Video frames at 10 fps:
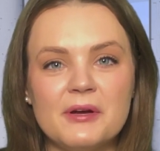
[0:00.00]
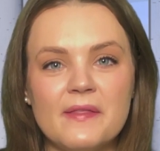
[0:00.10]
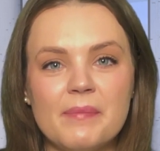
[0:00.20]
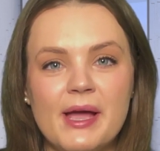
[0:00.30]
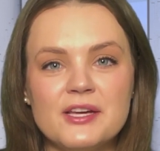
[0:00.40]

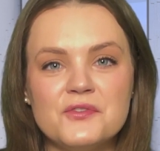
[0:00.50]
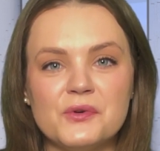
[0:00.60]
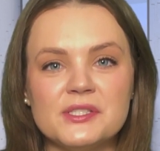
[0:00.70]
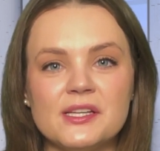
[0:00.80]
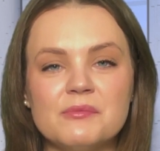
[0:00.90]
around the patch
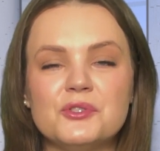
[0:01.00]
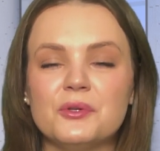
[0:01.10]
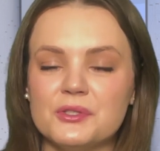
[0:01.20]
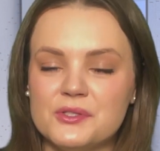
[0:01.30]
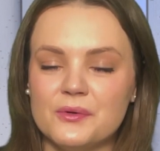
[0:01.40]
for some
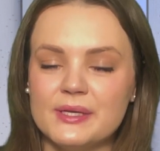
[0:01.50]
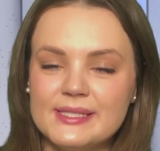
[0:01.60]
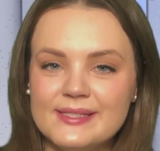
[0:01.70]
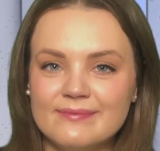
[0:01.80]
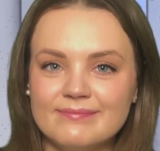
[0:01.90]
shorter
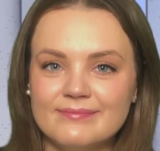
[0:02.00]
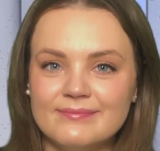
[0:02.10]
stories.